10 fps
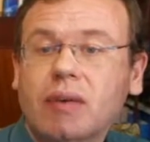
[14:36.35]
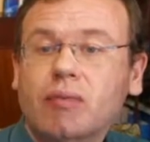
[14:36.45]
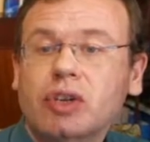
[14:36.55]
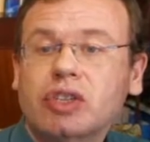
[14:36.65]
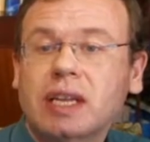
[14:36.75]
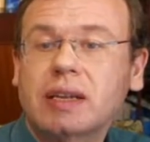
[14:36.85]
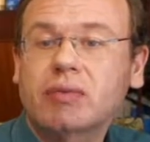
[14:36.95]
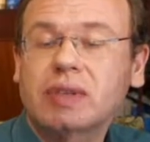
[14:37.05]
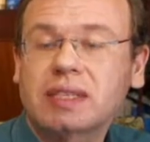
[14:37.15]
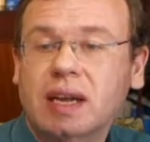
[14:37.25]
which then
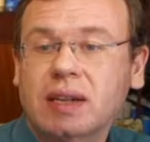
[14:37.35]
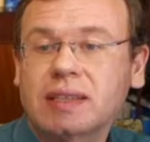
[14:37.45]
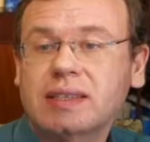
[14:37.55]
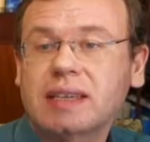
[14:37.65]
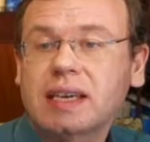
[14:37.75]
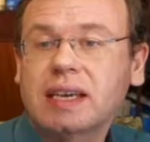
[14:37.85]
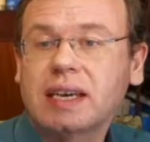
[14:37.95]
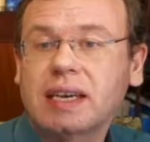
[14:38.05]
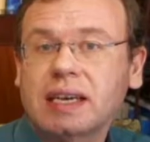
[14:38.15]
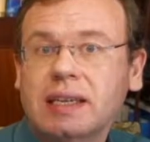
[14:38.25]
results
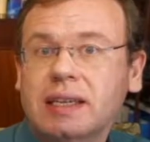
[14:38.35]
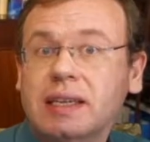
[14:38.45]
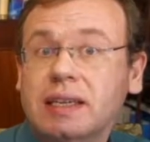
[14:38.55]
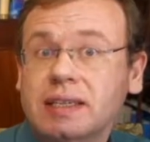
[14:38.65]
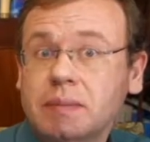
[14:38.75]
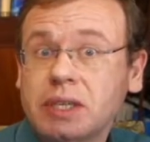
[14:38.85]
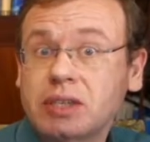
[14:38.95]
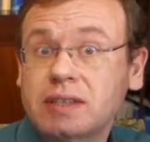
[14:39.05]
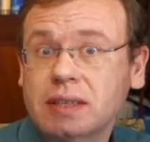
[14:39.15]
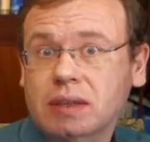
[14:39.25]
in a
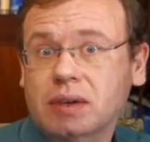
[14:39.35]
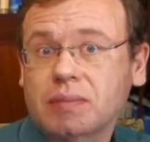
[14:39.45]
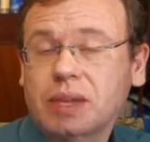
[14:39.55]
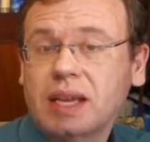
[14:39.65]
speech signal.